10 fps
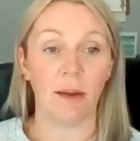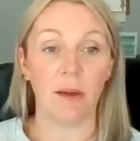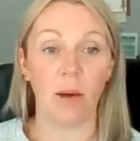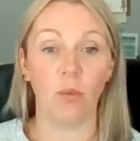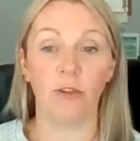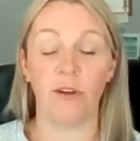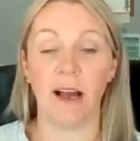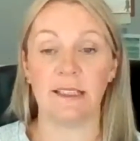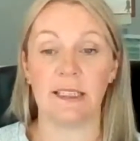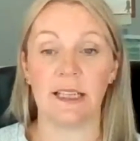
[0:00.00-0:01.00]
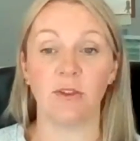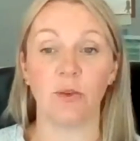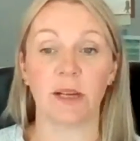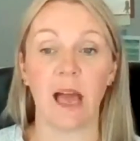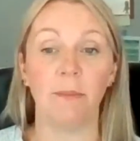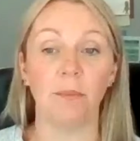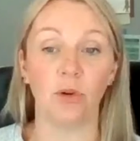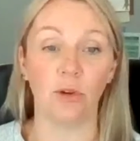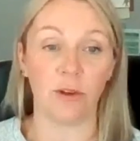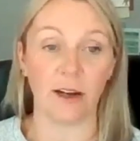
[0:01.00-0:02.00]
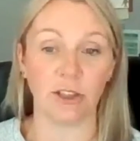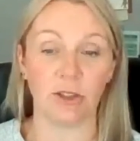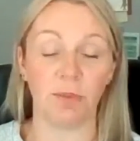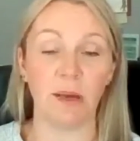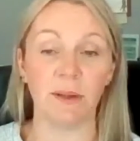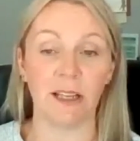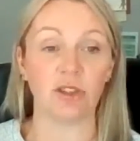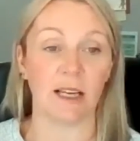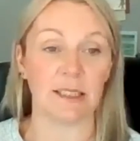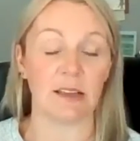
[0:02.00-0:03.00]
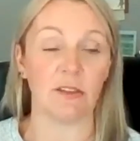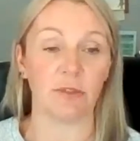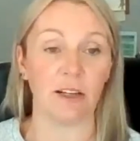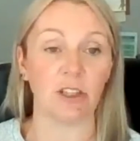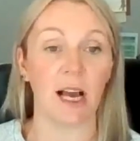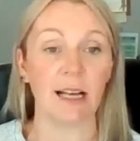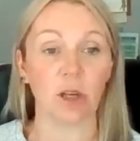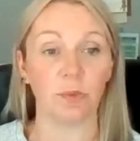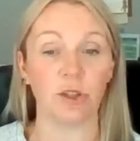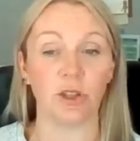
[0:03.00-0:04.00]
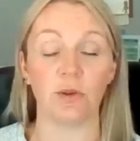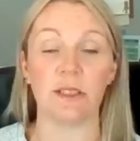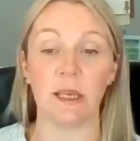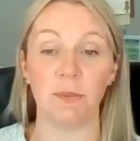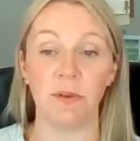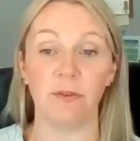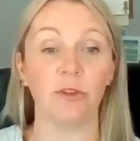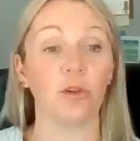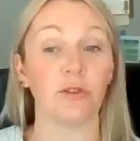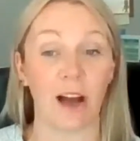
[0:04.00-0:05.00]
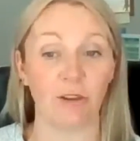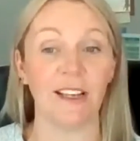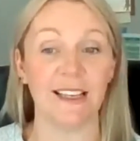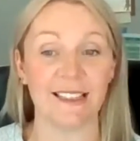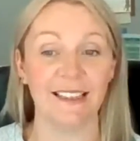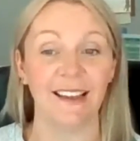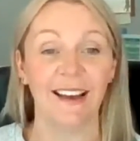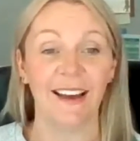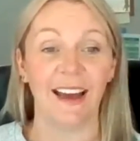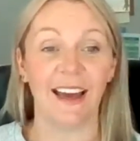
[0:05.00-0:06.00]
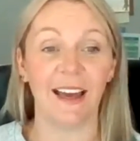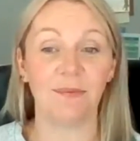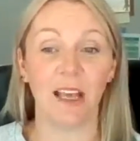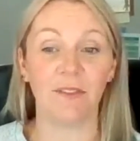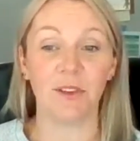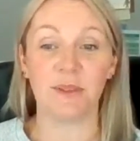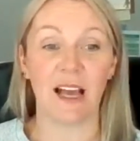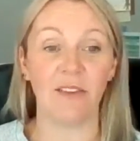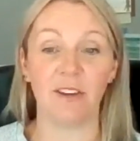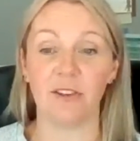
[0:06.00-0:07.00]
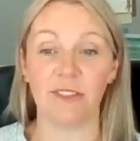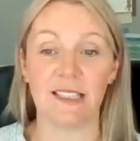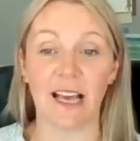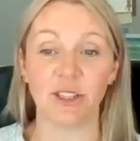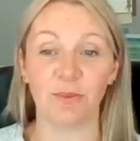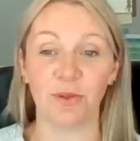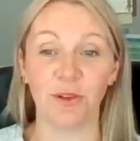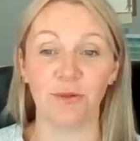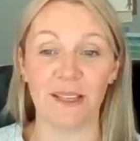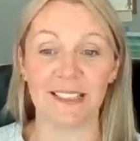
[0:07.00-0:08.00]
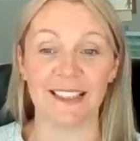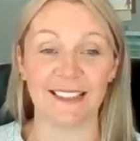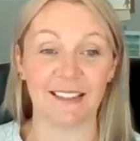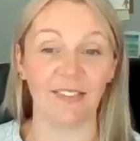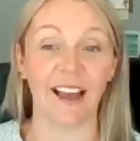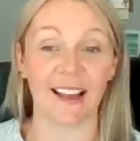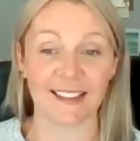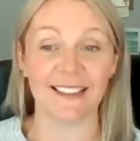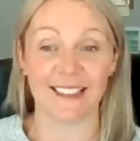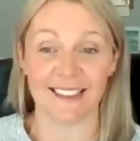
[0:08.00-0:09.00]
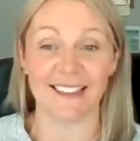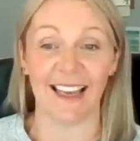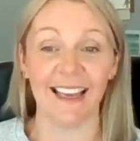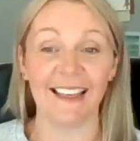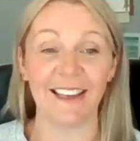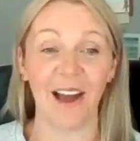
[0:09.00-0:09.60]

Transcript: And we're finding now that we're getting more people interested in the franchise opportunity for that reason. If there was ever a recession-proof business, then this is it,